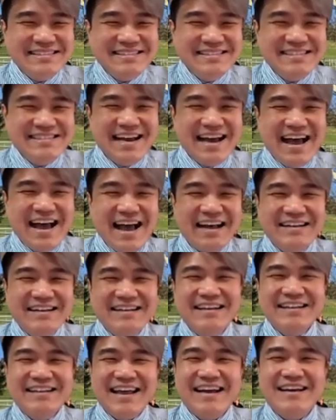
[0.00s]
Yeah.
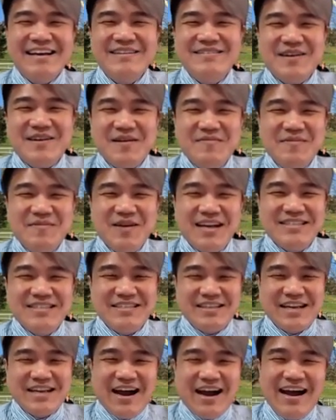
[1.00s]
Thank you so
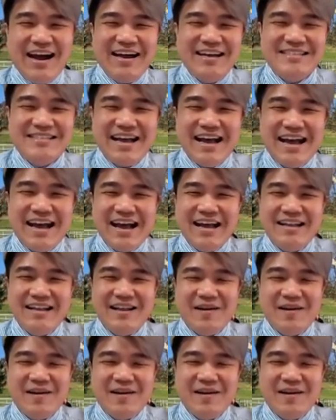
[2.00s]
much, guys, and